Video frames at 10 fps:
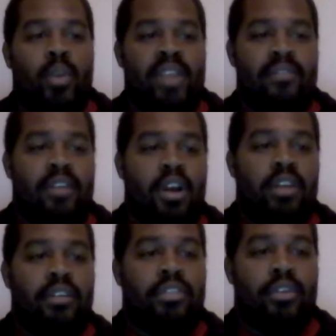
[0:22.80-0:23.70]

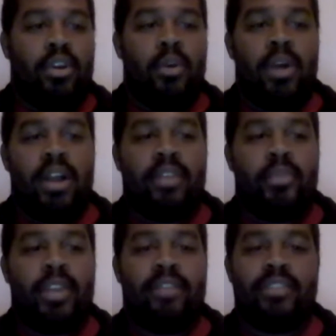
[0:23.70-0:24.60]
gone through
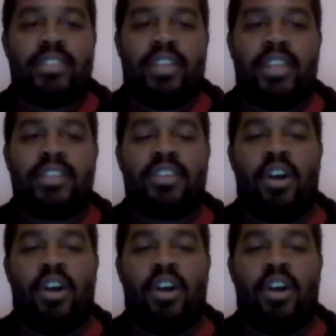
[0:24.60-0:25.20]
3 different studies